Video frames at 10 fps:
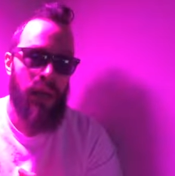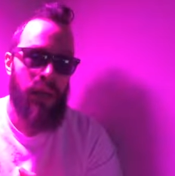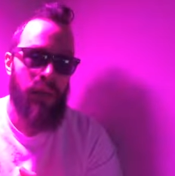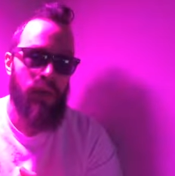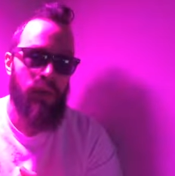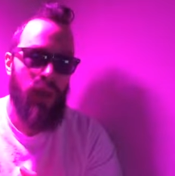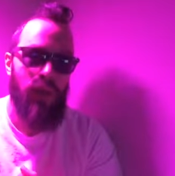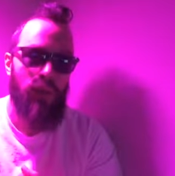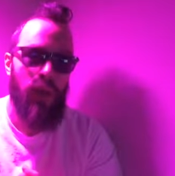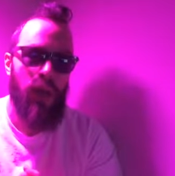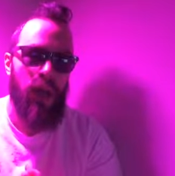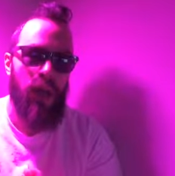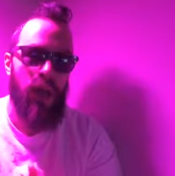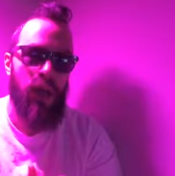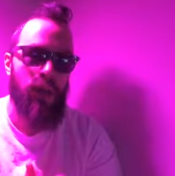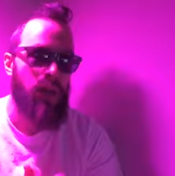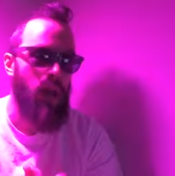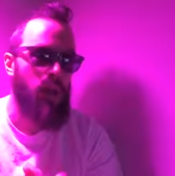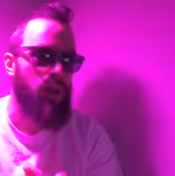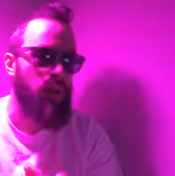is kind of a
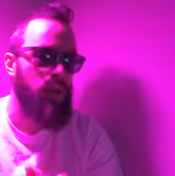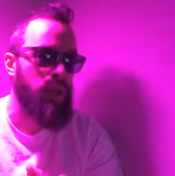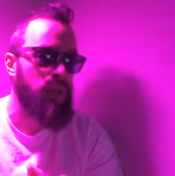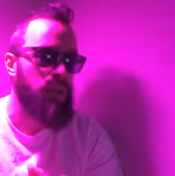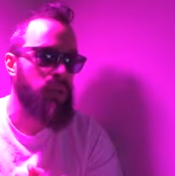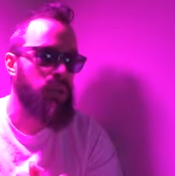dark green.